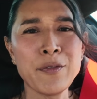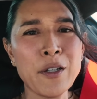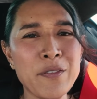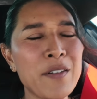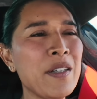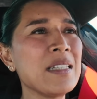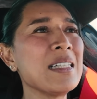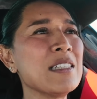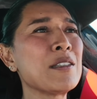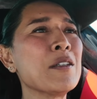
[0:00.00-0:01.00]
four five eight
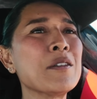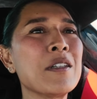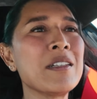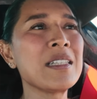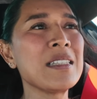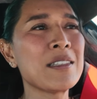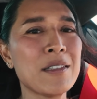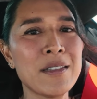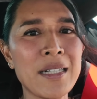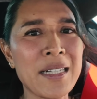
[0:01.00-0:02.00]
is so dirty,
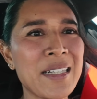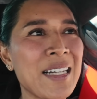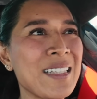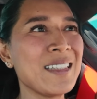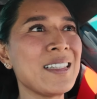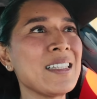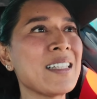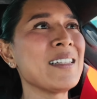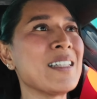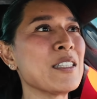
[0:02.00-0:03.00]
so I gotta get it
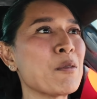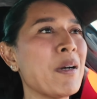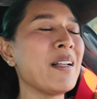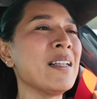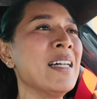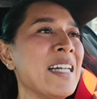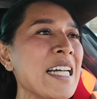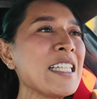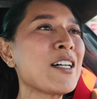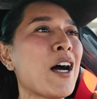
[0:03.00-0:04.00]
detailed as well
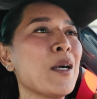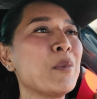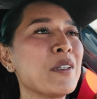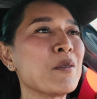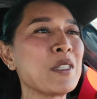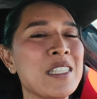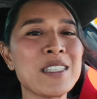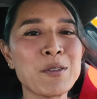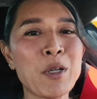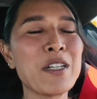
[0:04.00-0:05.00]
in Carbon, which
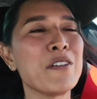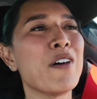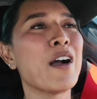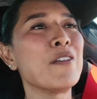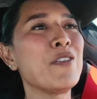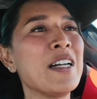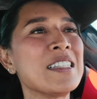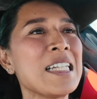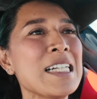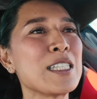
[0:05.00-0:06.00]
is one of our
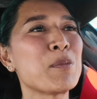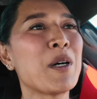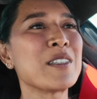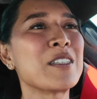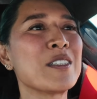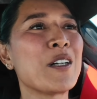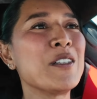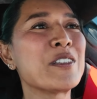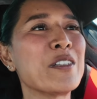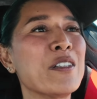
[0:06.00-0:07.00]
friends and sponsors
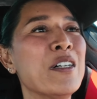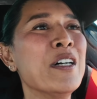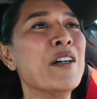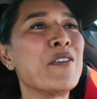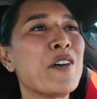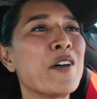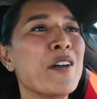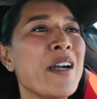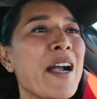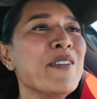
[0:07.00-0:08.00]
also
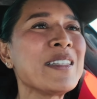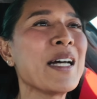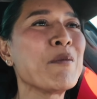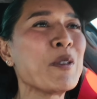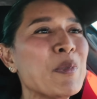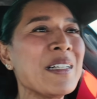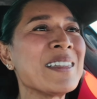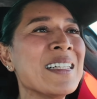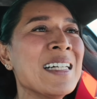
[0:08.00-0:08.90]
for every time we build